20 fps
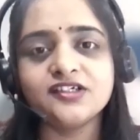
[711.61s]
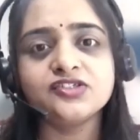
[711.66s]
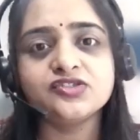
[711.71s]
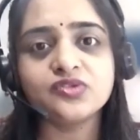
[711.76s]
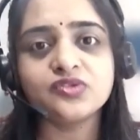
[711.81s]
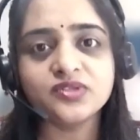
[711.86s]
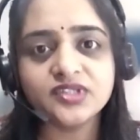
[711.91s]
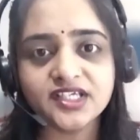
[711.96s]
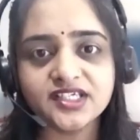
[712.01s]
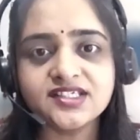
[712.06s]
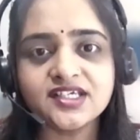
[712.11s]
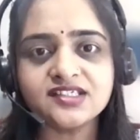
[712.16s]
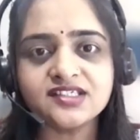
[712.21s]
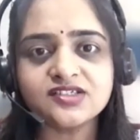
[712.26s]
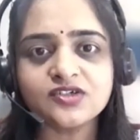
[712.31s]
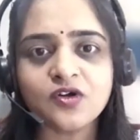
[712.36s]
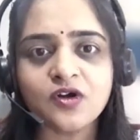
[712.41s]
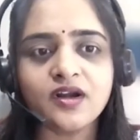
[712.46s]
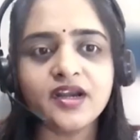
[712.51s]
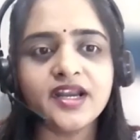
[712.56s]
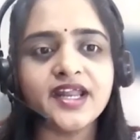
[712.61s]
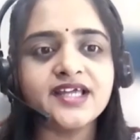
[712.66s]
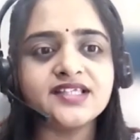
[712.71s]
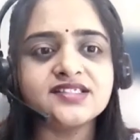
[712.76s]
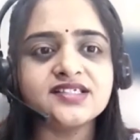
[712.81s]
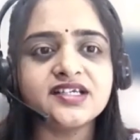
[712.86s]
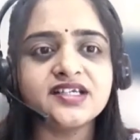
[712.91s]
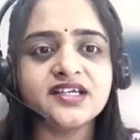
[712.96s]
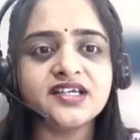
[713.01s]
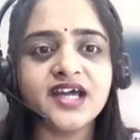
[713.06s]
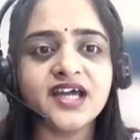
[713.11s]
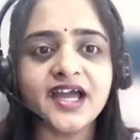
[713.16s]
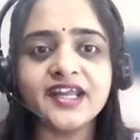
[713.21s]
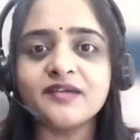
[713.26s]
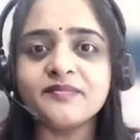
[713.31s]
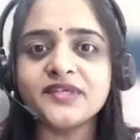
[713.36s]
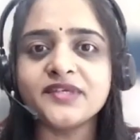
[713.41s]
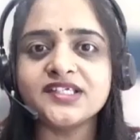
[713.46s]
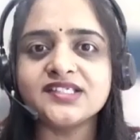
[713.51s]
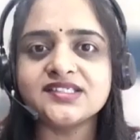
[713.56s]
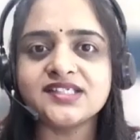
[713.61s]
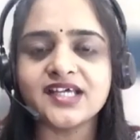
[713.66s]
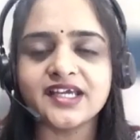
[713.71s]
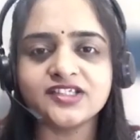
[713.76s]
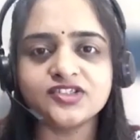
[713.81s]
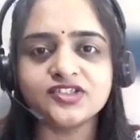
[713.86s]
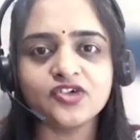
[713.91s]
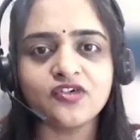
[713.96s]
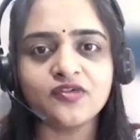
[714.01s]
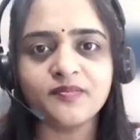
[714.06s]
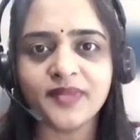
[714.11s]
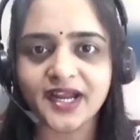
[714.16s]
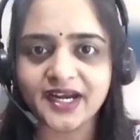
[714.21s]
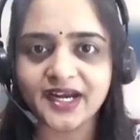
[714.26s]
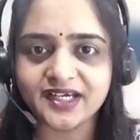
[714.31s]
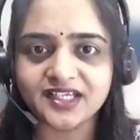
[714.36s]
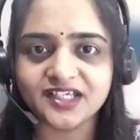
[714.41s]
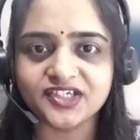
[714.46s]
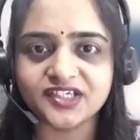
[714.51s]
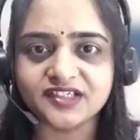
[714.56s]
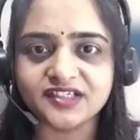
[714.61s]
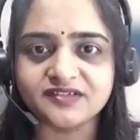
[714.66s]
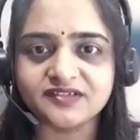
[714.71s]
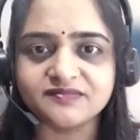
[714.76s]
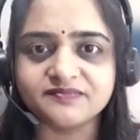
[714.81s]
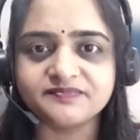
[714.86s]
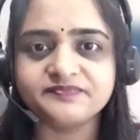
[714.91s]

So this is called as dynamic size of partition.